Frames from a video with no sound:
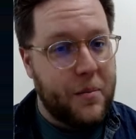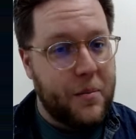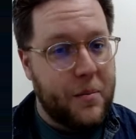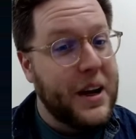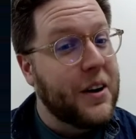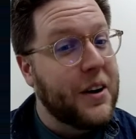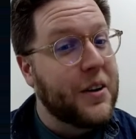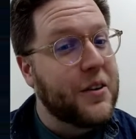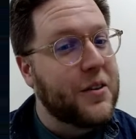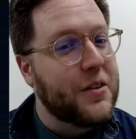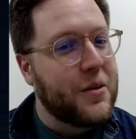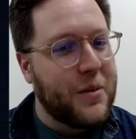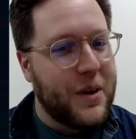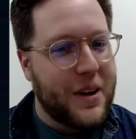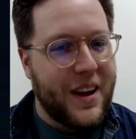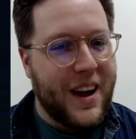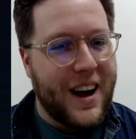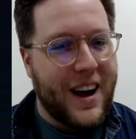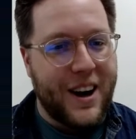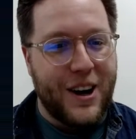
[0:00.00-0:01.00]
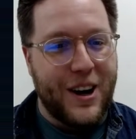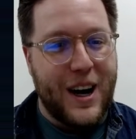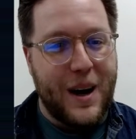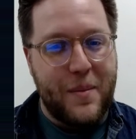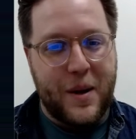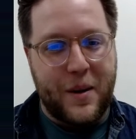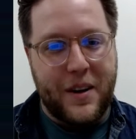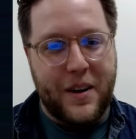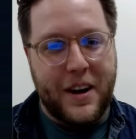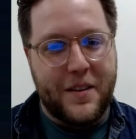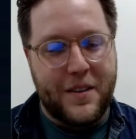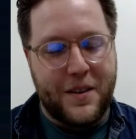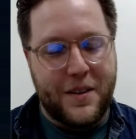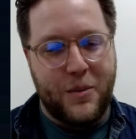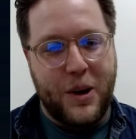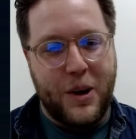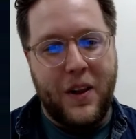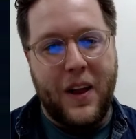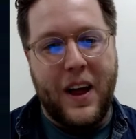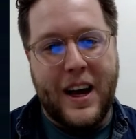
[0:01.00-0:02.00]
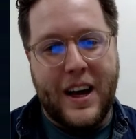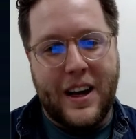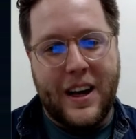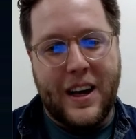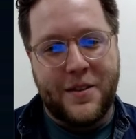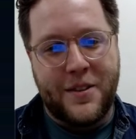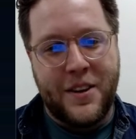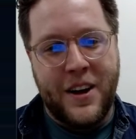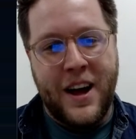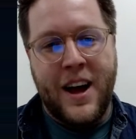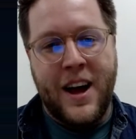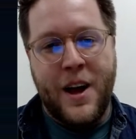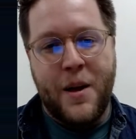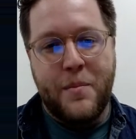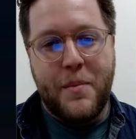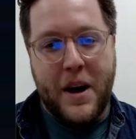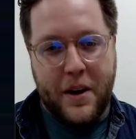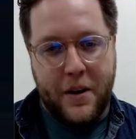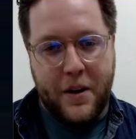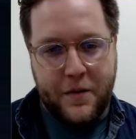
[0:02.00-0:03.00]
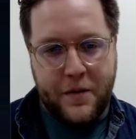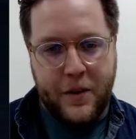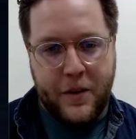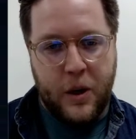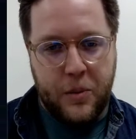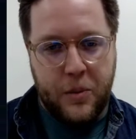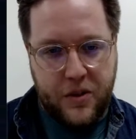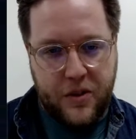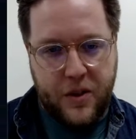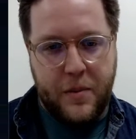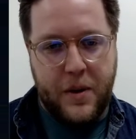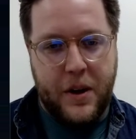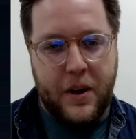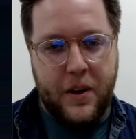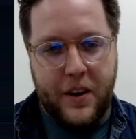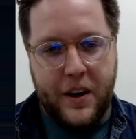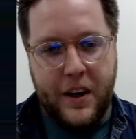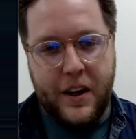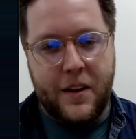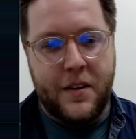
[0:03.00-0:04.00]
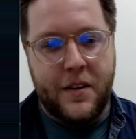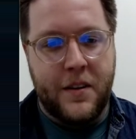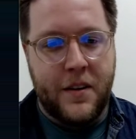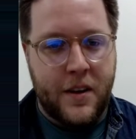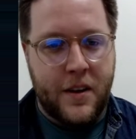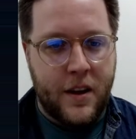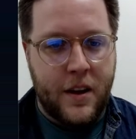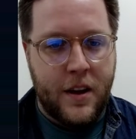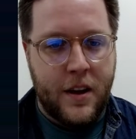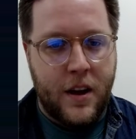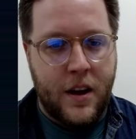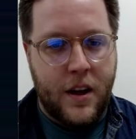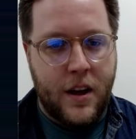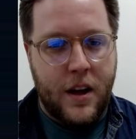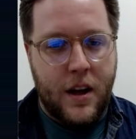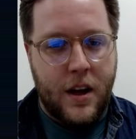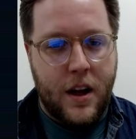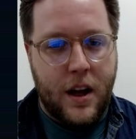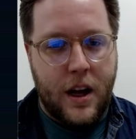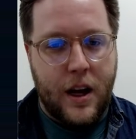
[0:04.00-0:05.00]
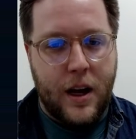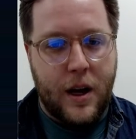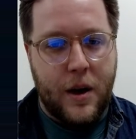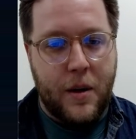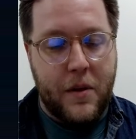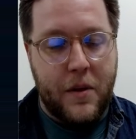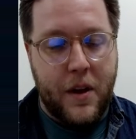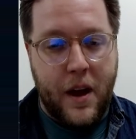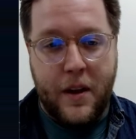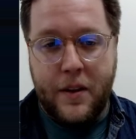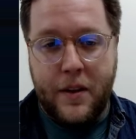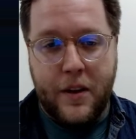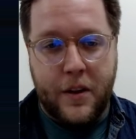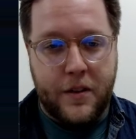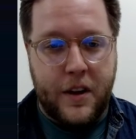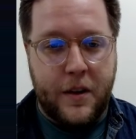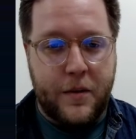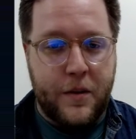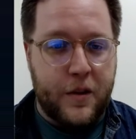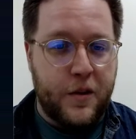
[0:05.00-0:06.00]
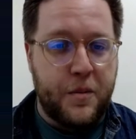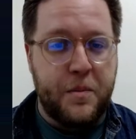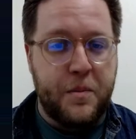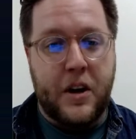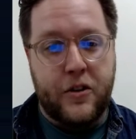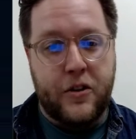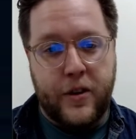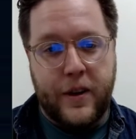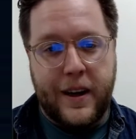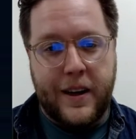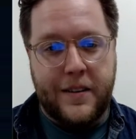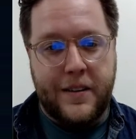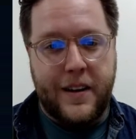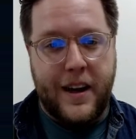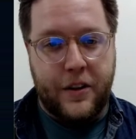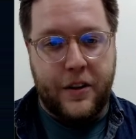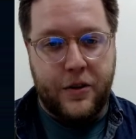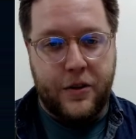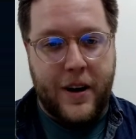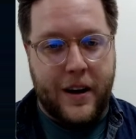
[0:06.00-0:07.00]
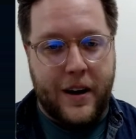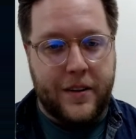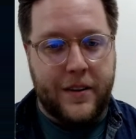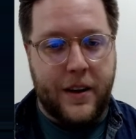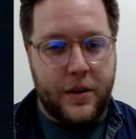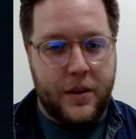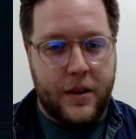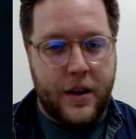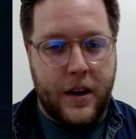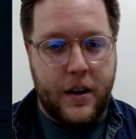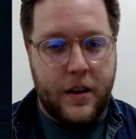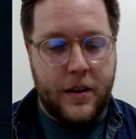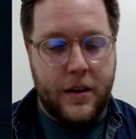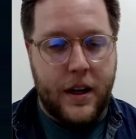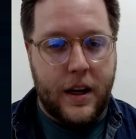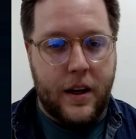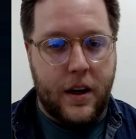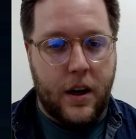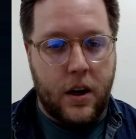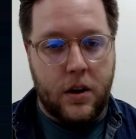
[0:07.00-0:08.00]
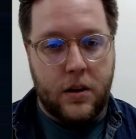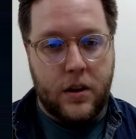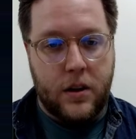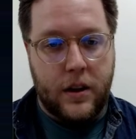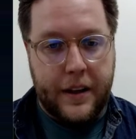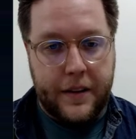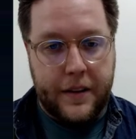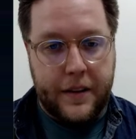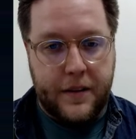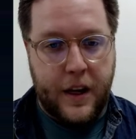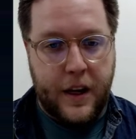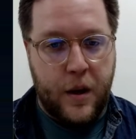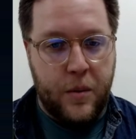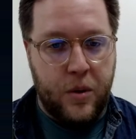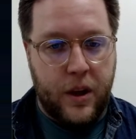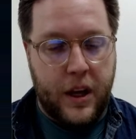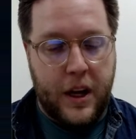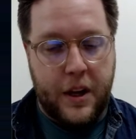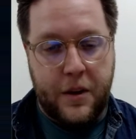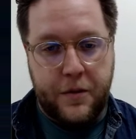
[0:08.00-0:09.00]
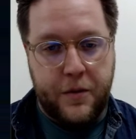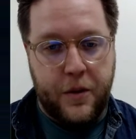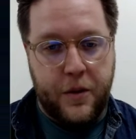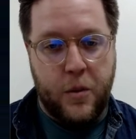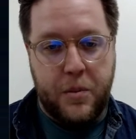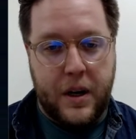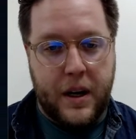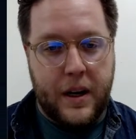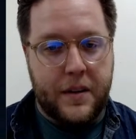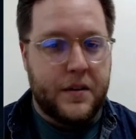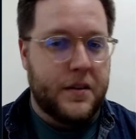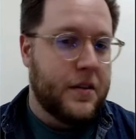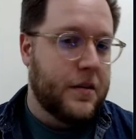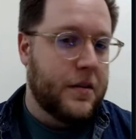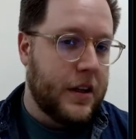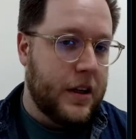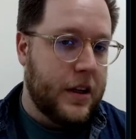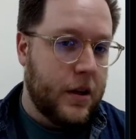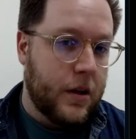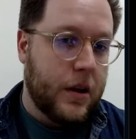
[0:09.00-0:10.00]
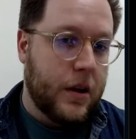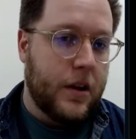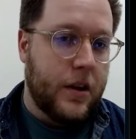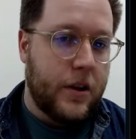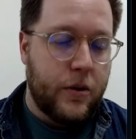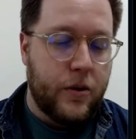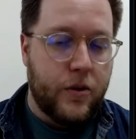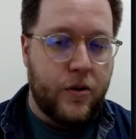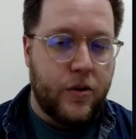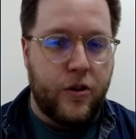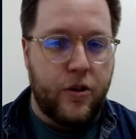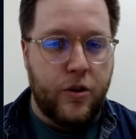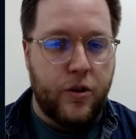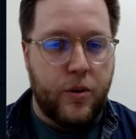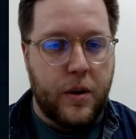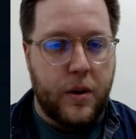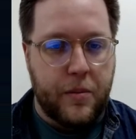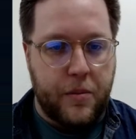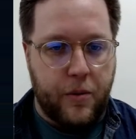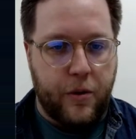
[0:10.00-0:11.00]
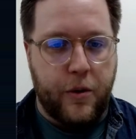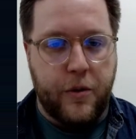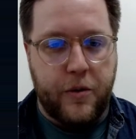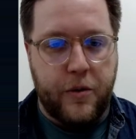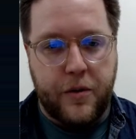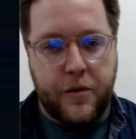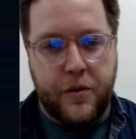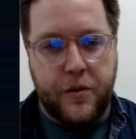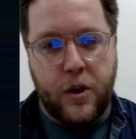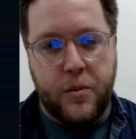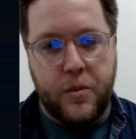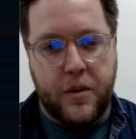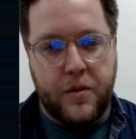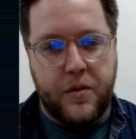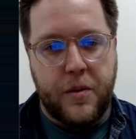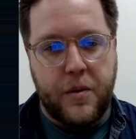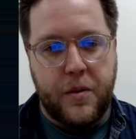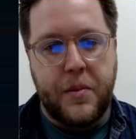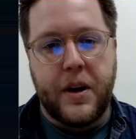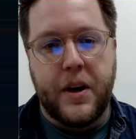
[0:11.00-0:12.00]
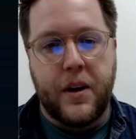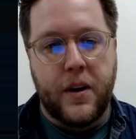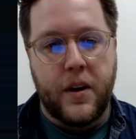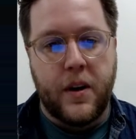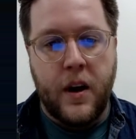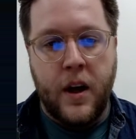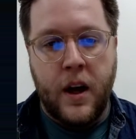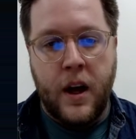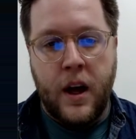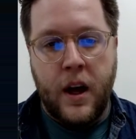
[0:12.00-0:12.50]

beers with higher hopping rates will have better foam stability. And there's even specialized extracts out there that are light stable and foam positive that you can use to improve the foam of the beer.